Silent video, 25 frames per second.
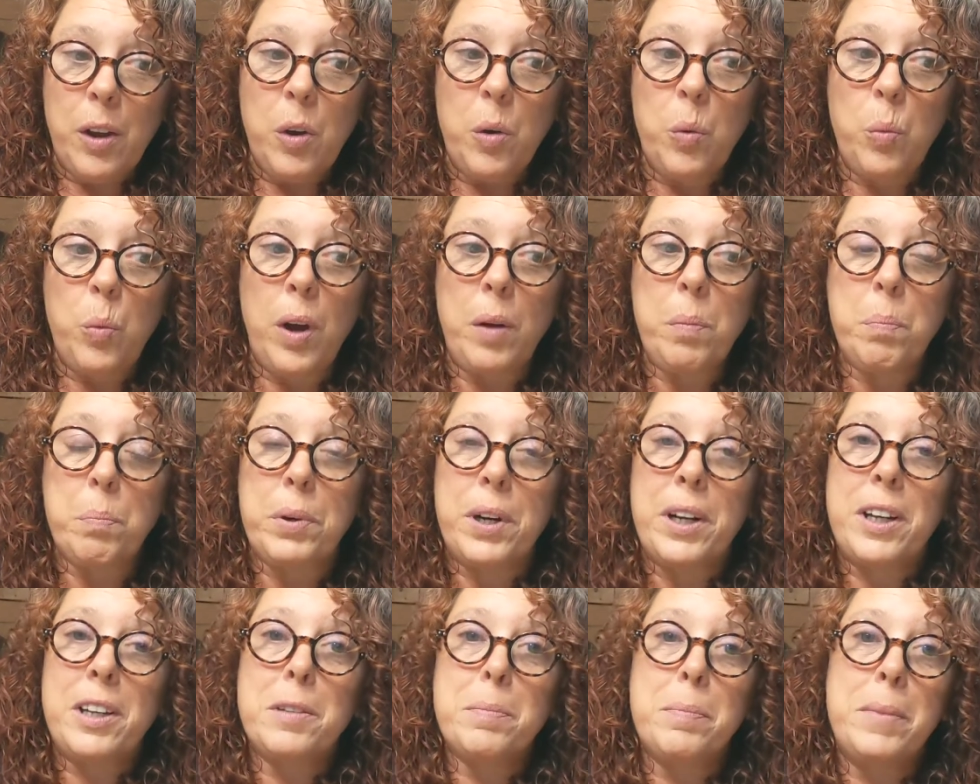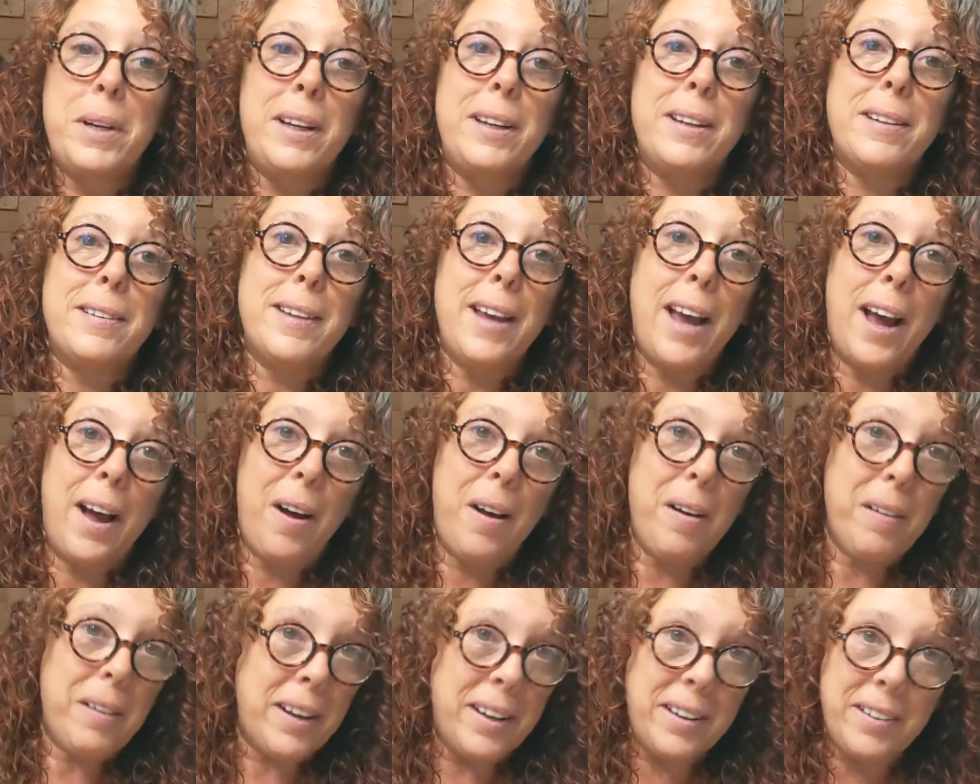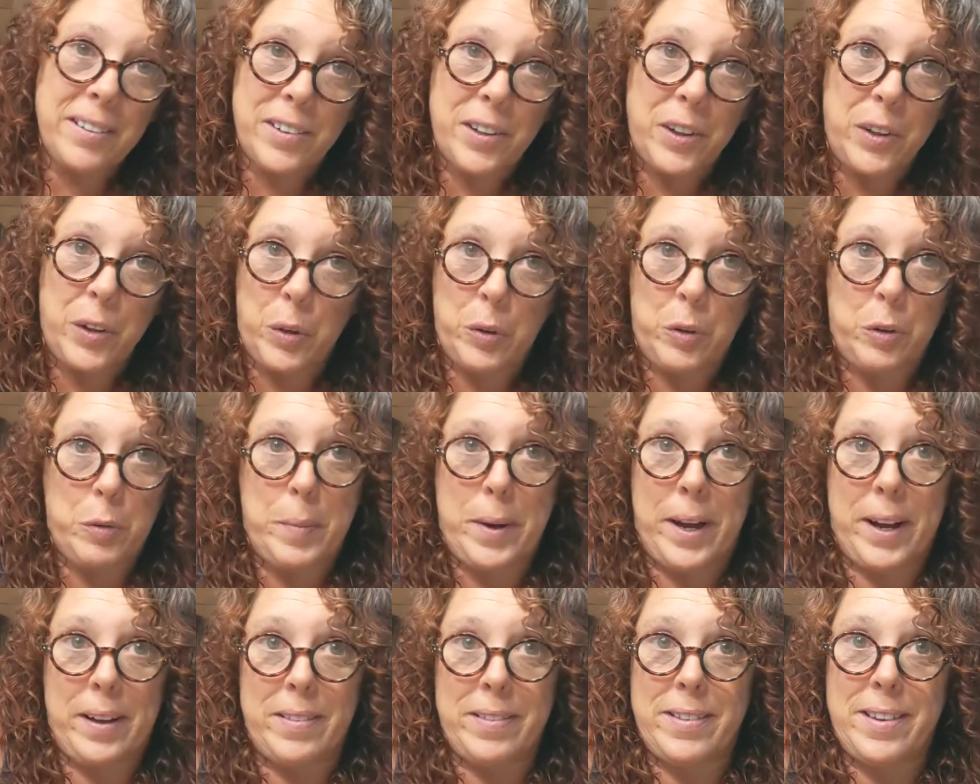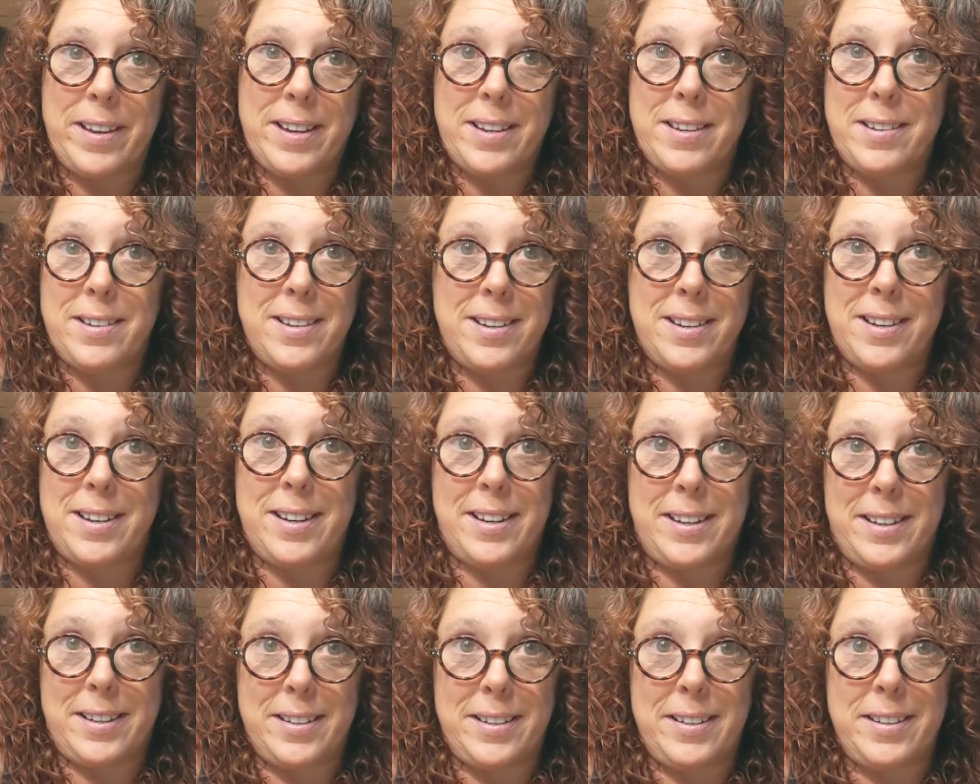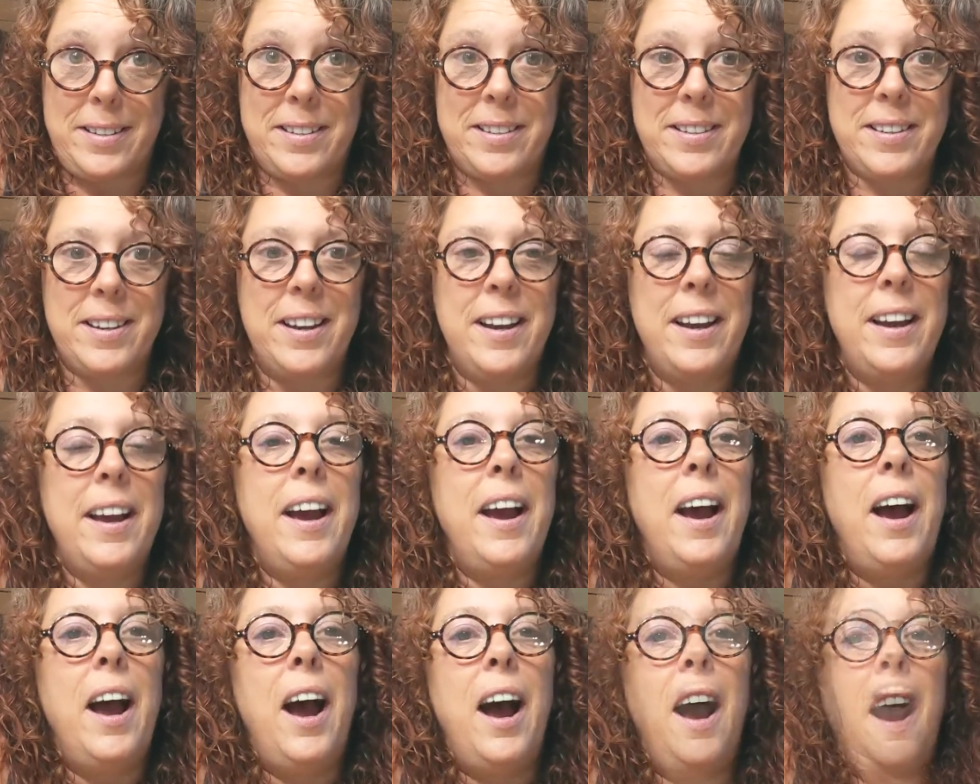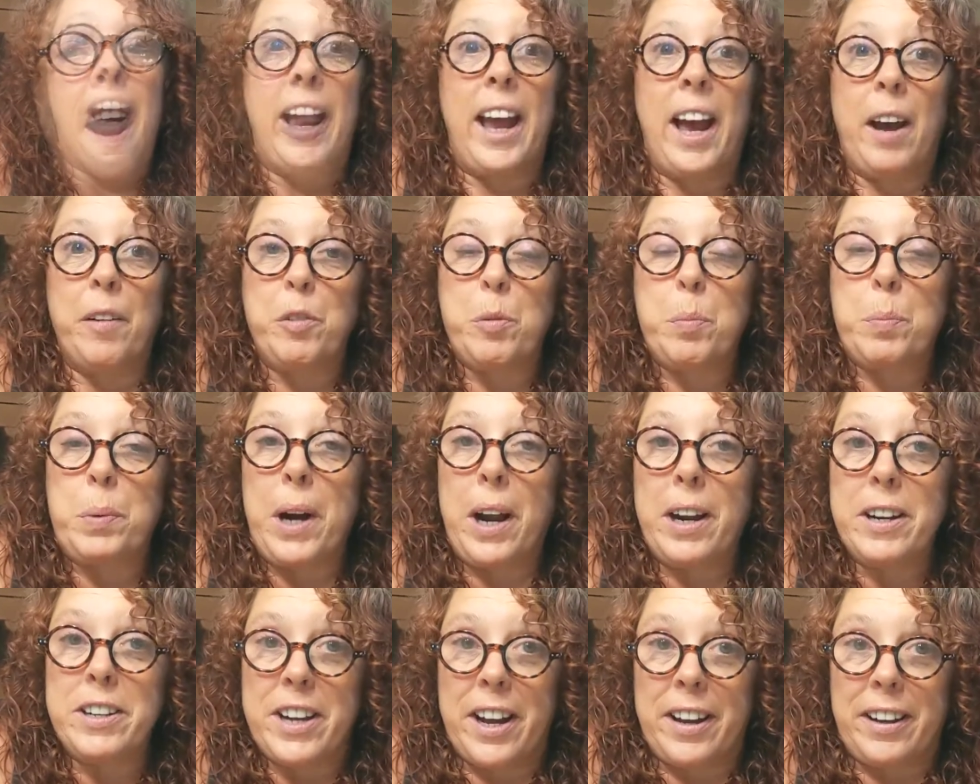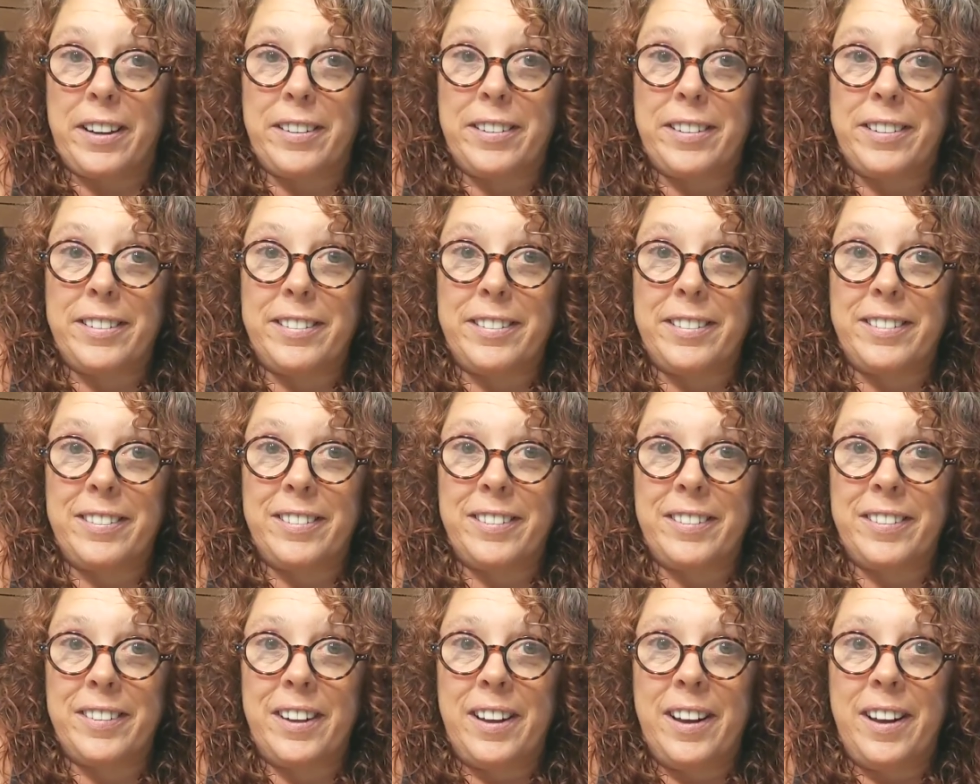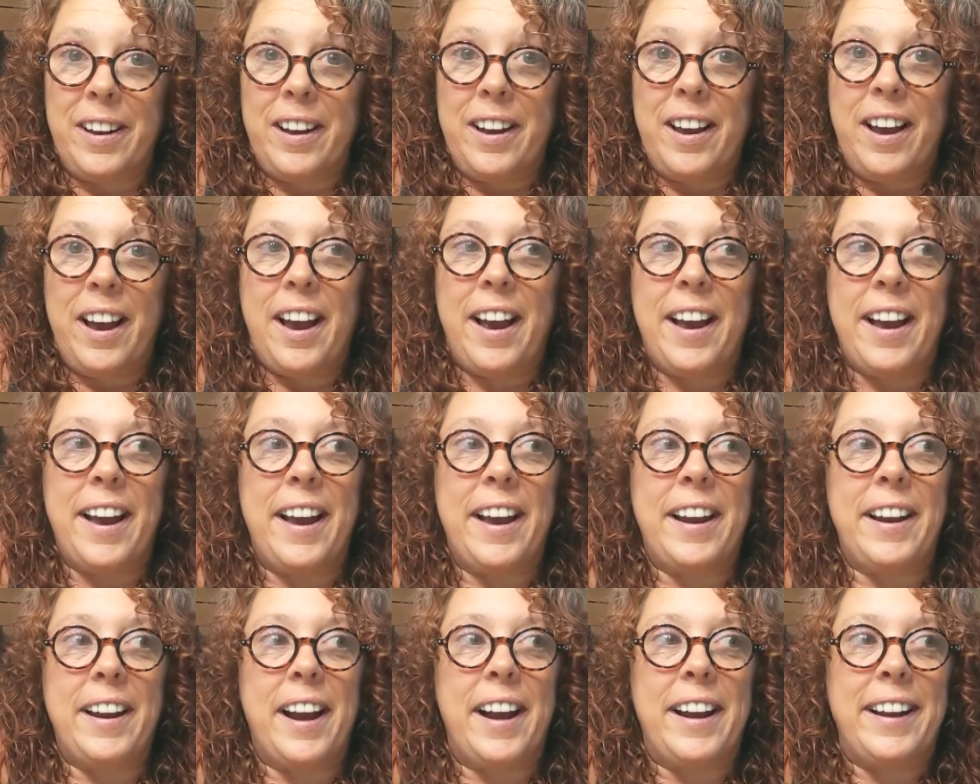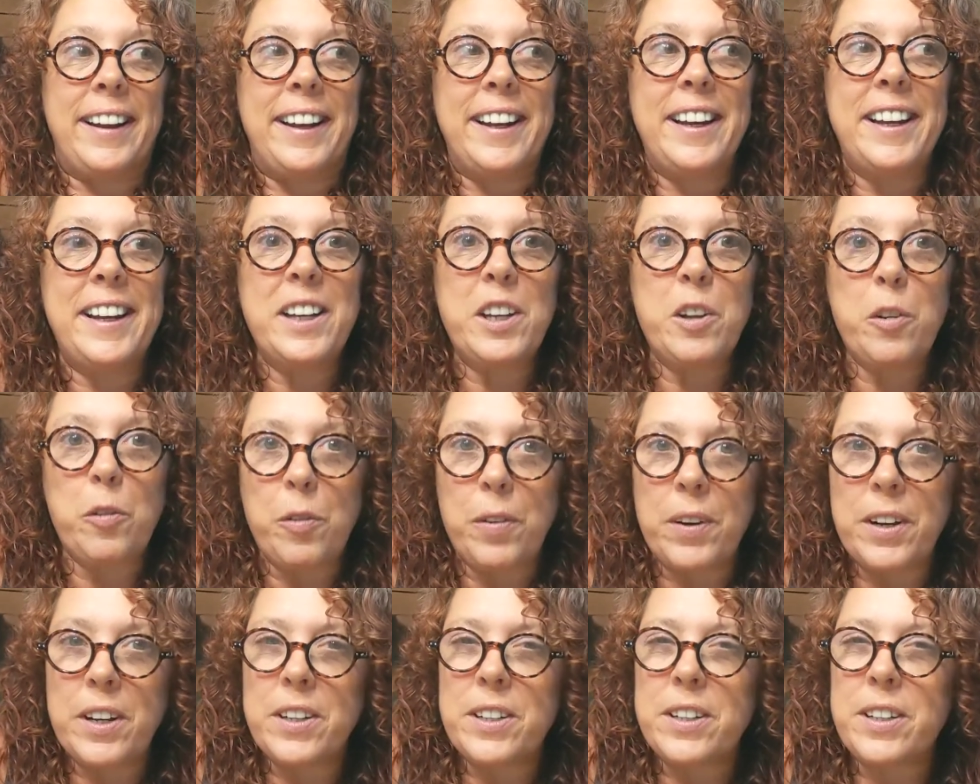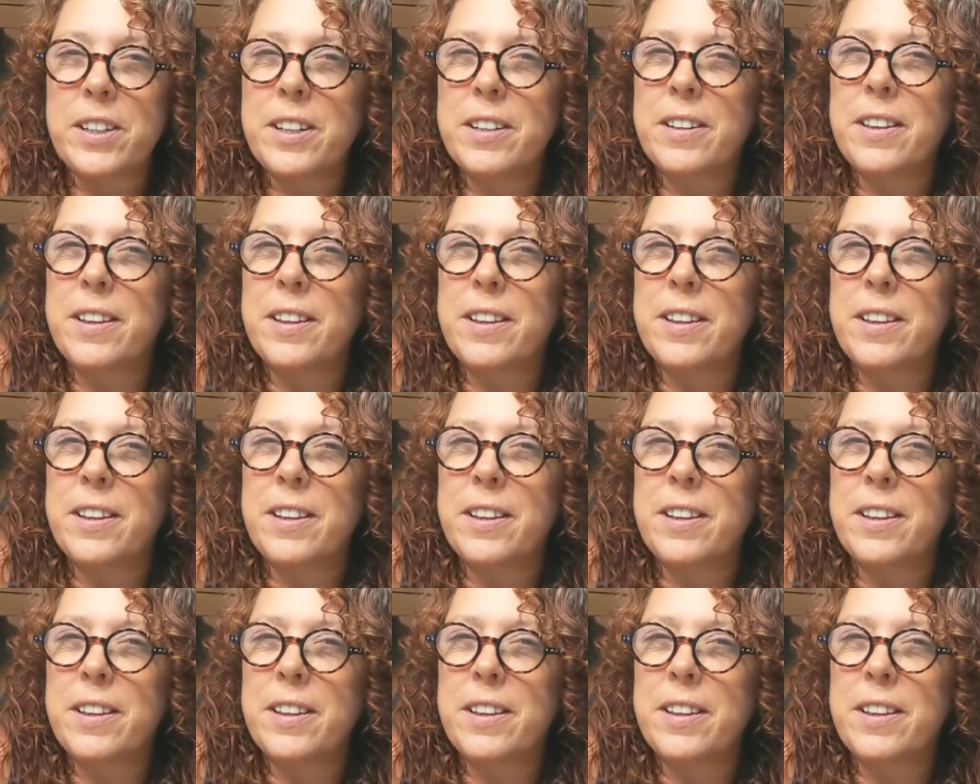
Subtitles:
what brings me to talking to you about this is I have a project, and I need to finish